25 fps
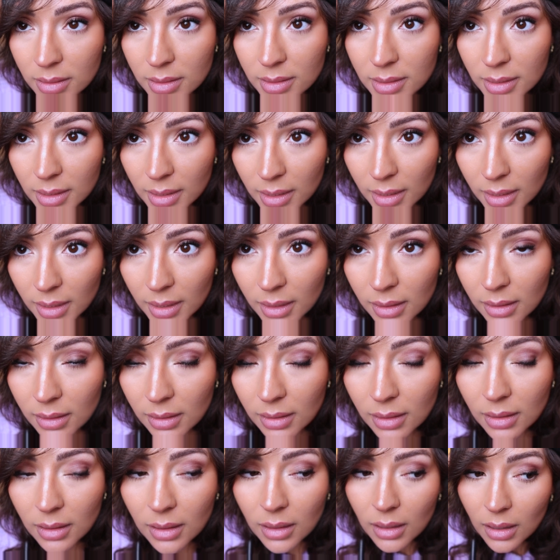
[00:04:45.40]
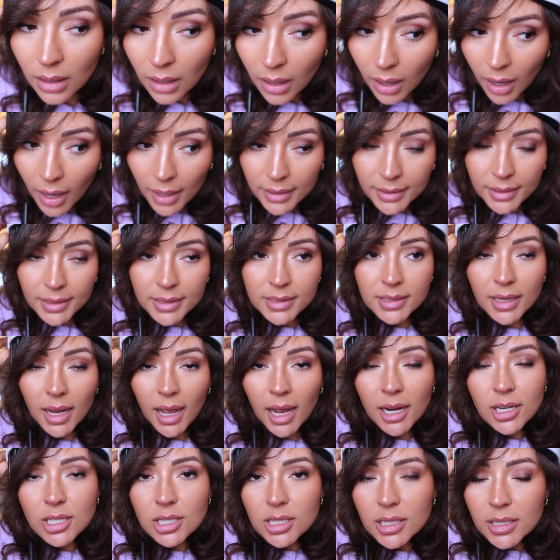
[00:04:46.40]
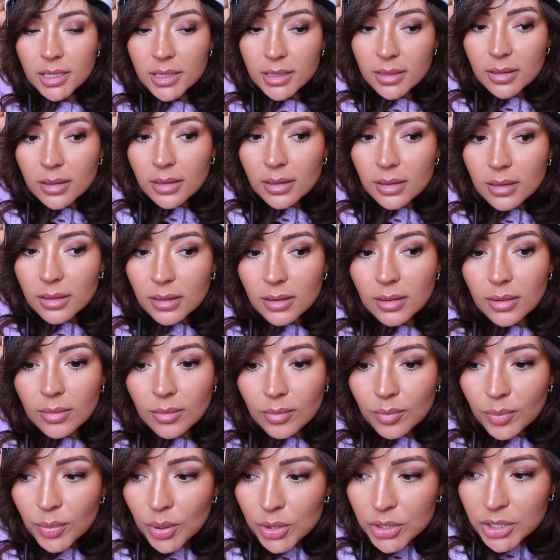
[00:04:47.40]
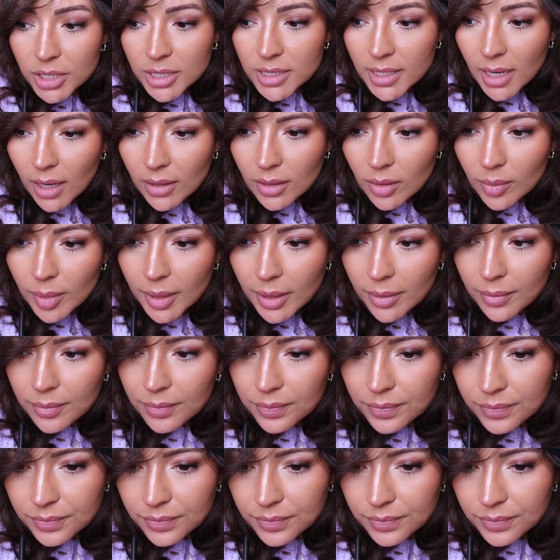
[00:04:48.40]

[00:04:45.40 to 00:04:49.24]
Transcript: see I need to actually push it down a bit.